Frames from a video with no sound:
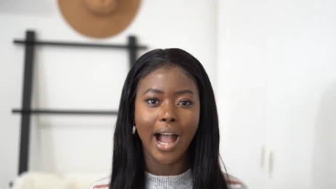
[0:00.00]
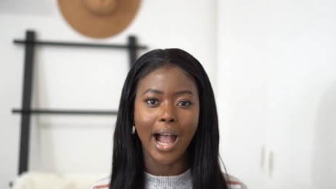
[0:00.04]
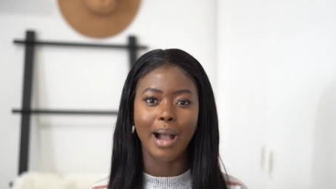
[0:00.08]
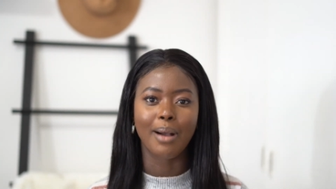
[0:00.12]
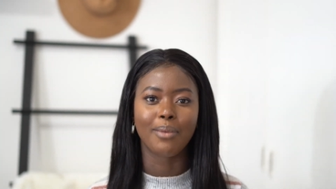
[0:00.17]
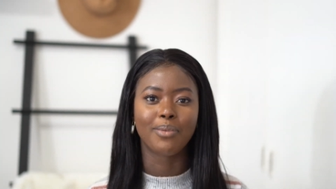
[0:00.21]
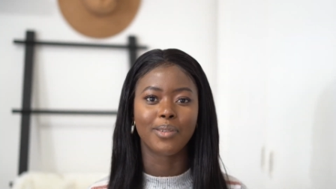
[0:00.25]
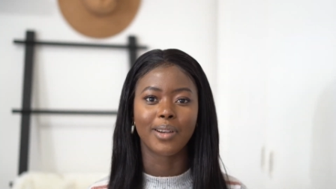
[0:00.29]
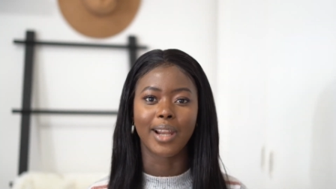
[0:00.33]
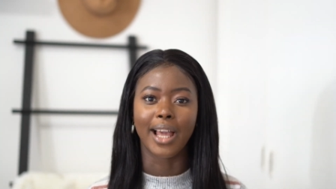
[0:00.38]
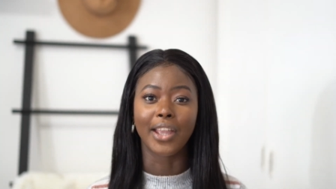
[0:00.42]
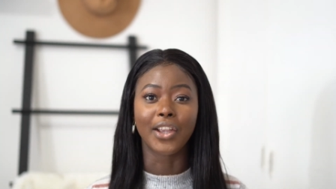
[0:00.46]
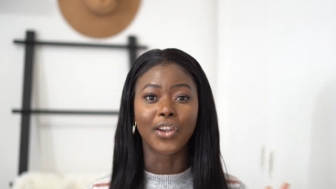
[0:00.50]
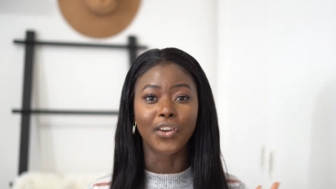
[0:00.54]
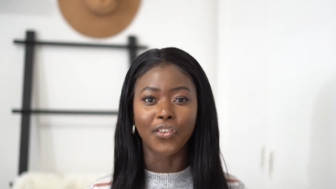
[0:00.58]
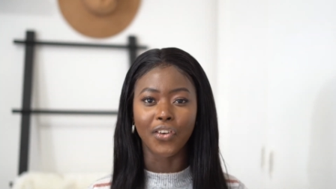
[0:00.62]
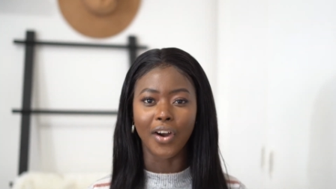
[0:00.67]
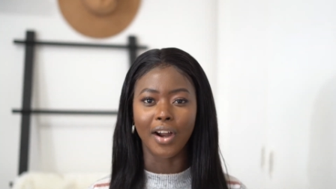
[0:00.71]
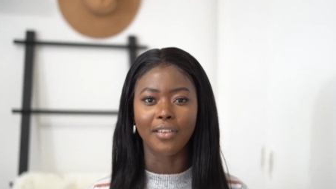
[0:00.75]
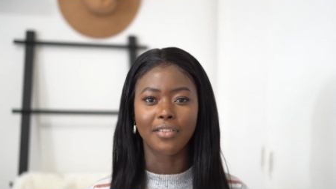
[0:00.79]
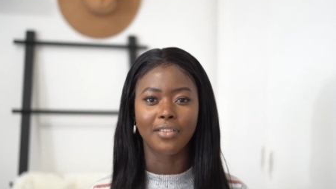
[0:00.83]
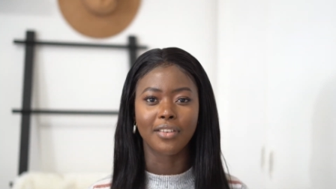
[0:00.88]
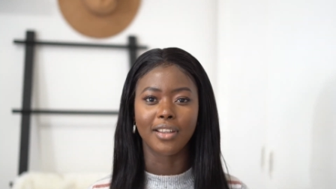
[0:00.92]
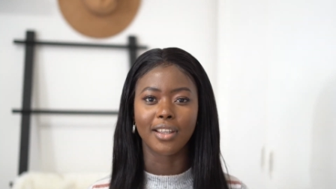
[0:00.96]
app for like
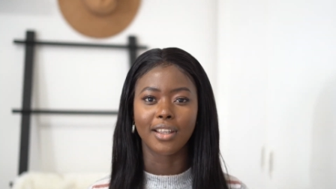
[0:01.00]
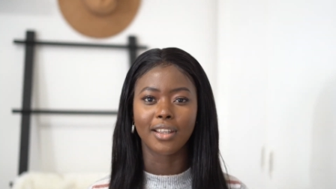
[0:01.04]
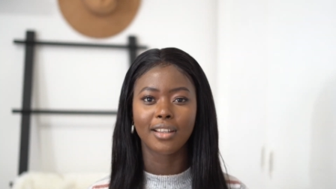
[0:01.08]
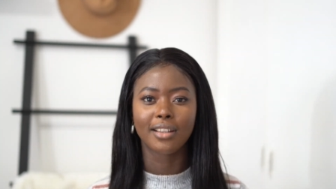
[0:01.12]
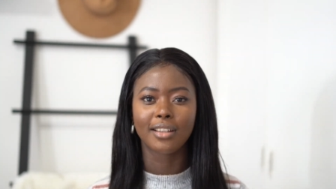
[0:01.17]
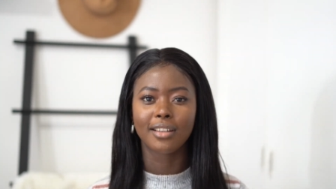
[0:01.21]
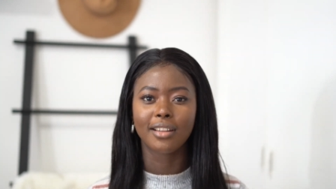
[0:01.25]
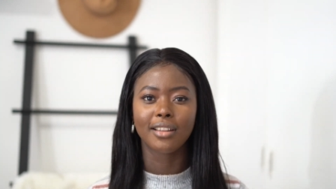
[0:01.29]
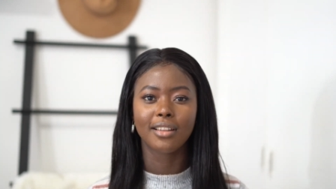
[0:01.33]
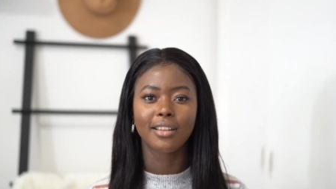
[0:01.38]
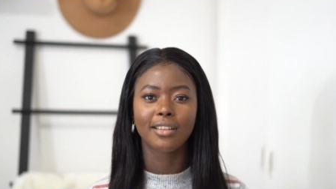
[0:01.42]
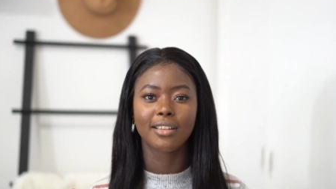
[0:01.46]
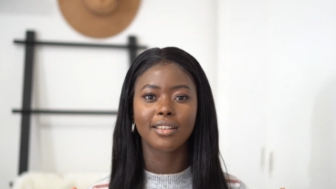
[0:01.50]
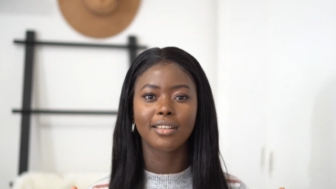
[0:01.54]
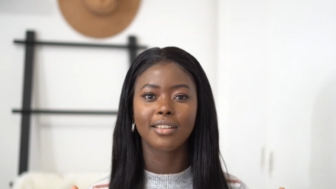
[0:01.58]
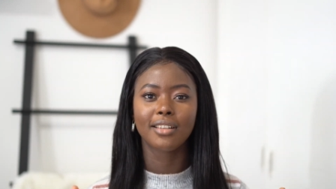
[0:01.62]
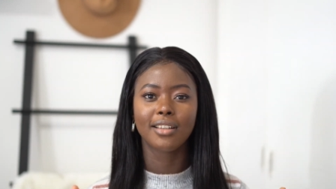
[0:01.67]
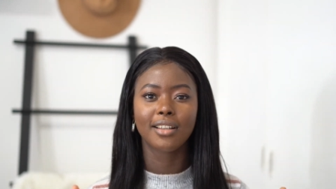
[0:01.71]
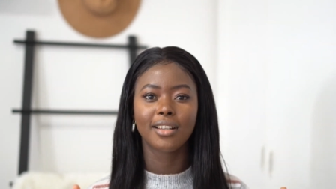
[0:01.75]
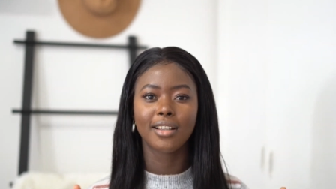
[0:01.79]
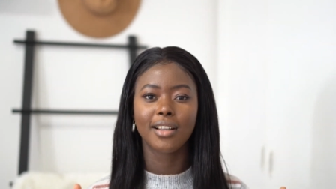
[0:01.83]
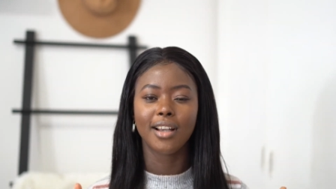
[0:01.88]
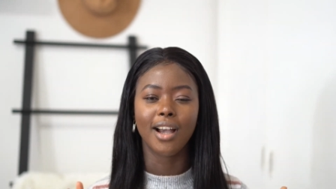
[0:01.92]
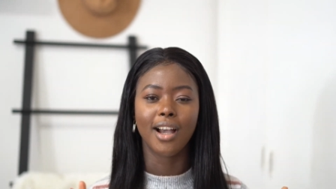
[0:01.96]
graphic
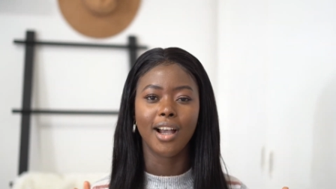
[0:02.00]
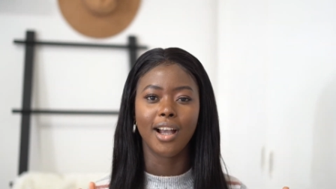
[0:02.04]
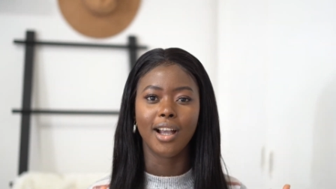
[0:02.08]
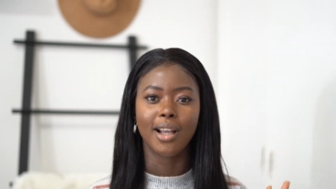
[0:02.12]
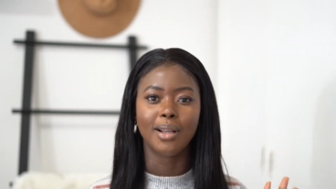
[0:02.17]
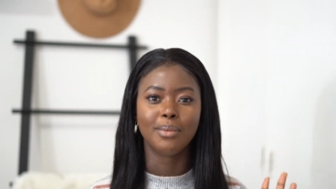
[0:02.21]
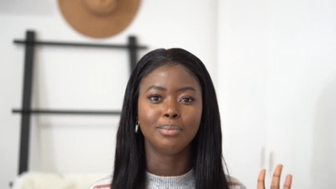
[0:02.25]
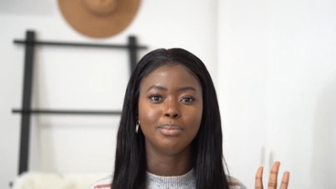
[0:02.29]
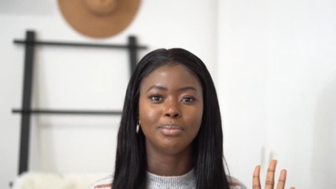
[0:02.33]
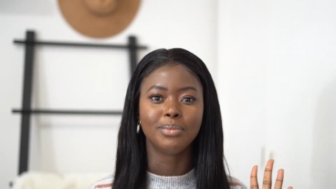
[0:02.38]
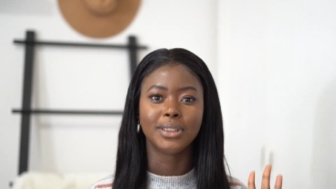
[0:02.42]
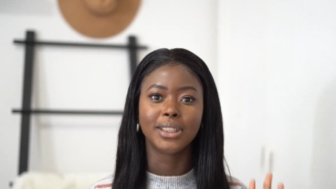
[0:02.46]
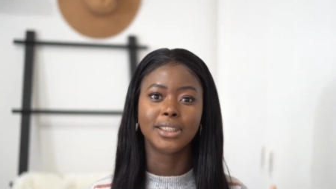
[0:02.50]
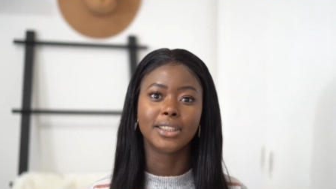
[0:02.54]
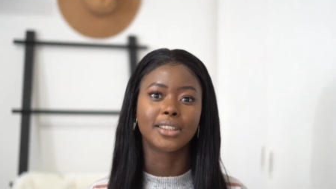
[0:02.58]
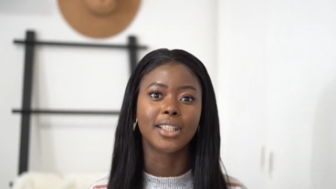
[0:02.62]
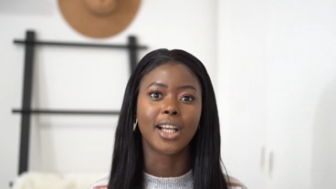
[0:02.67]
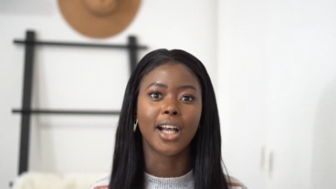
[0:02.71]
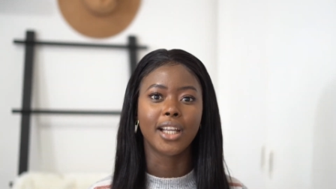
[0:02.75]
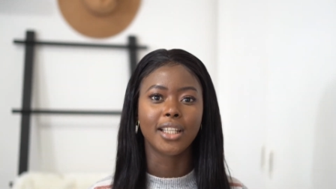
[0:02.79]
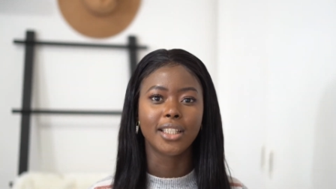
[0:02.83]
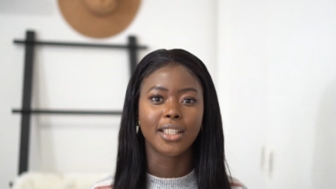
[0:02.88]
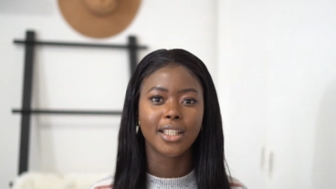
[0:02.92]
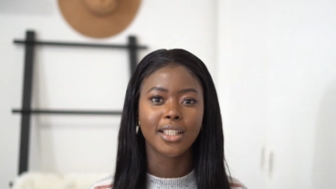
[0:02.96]

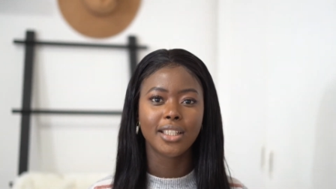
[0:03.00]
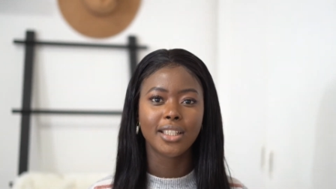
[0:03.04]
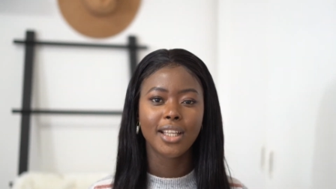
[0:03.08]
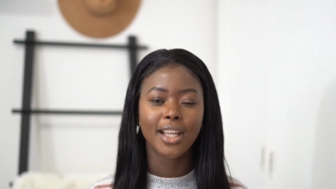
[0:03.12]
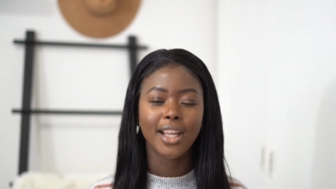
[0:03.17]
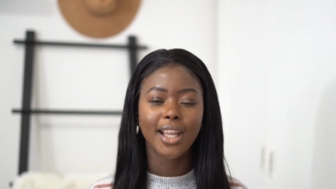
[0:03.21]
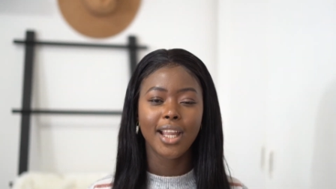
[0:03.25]
designing.